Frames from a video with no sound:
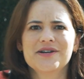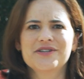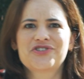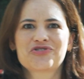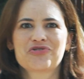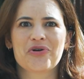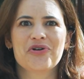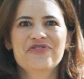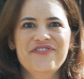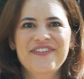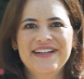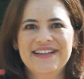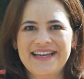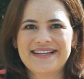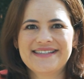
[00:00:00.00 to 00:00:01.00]
Screw
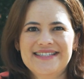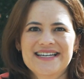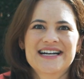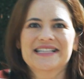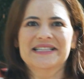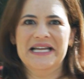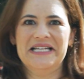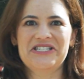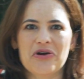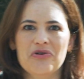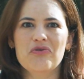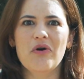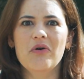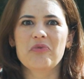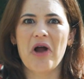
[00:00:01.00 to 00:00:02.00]
feelings. Let's go
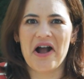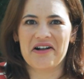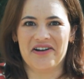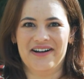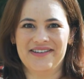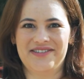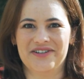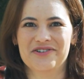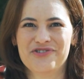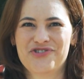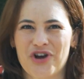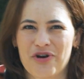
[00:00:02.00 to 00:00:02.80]
to a rock concert in